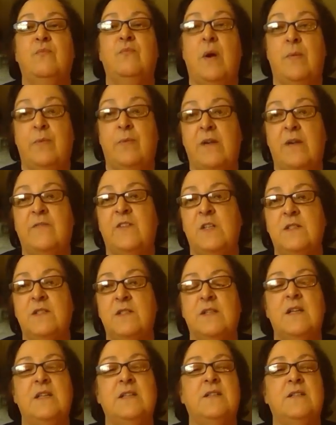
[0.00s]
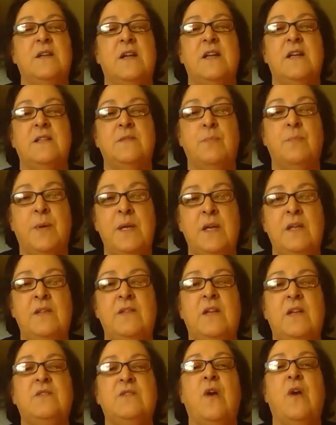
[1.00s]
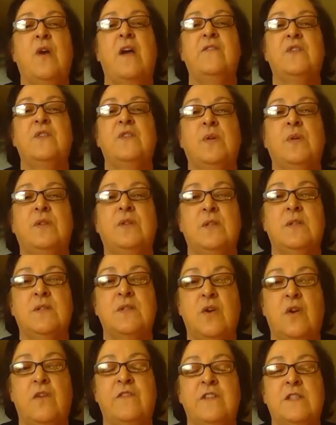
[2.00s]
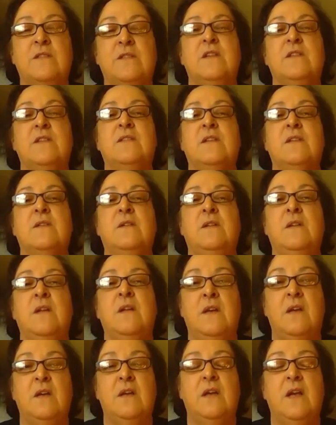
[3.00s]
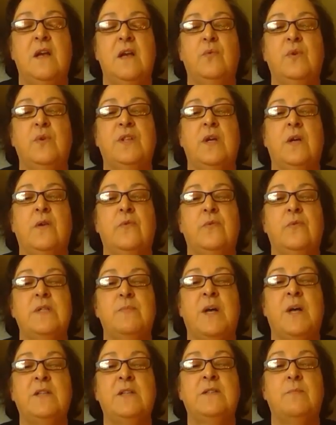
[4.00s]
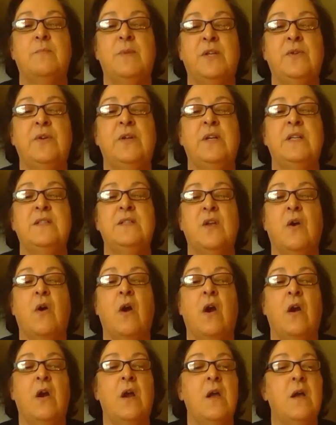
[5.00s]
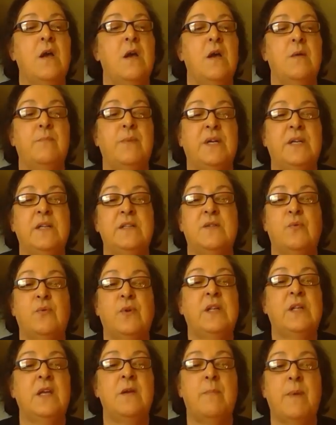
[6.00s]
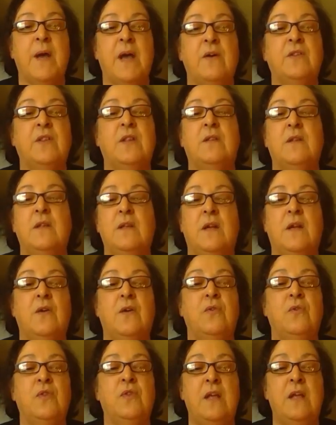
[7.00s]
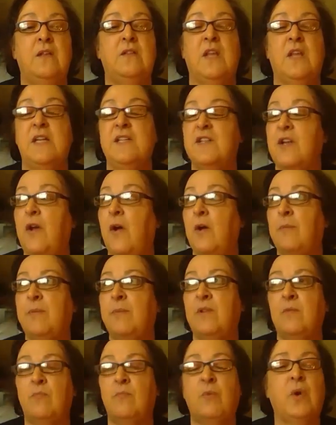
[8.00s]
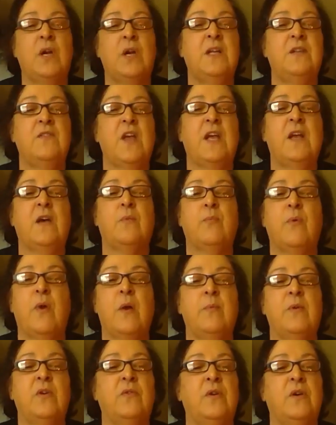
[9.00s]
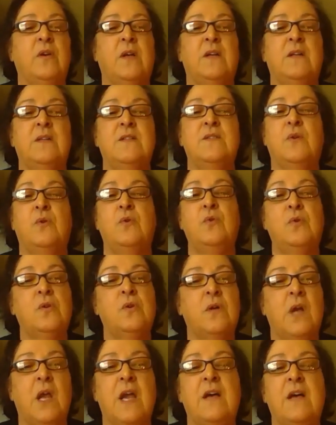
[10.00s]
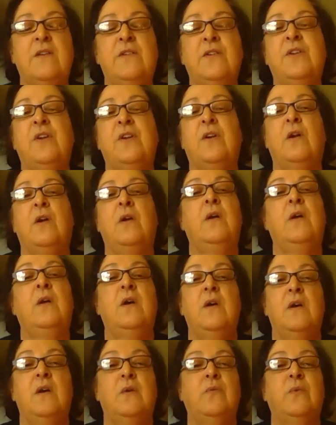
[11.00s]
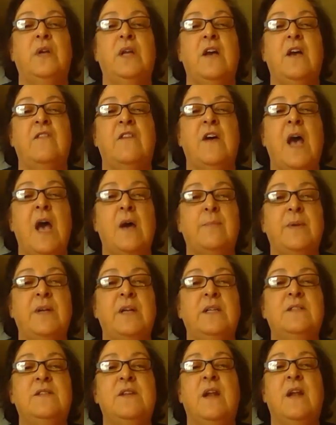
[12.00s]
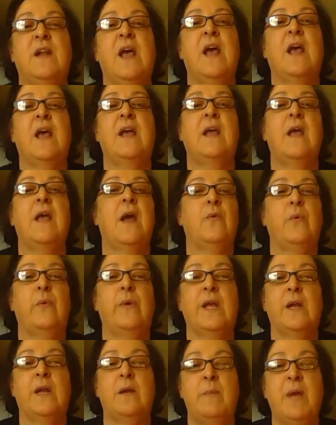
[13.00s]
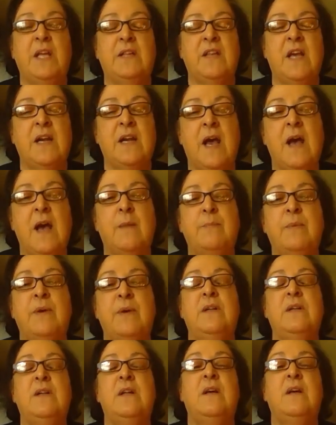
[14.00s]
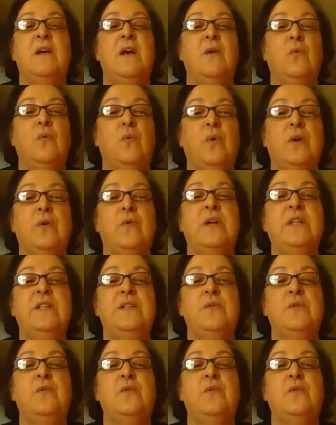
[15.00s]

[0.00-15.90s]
Robert obviously has an ISP that drives what the services and and what their responsibilities are. But it's really about, they show up in the morning, they help Robert look at his Google Calendar. What do you have happening today? How are we going to make that happen? What do I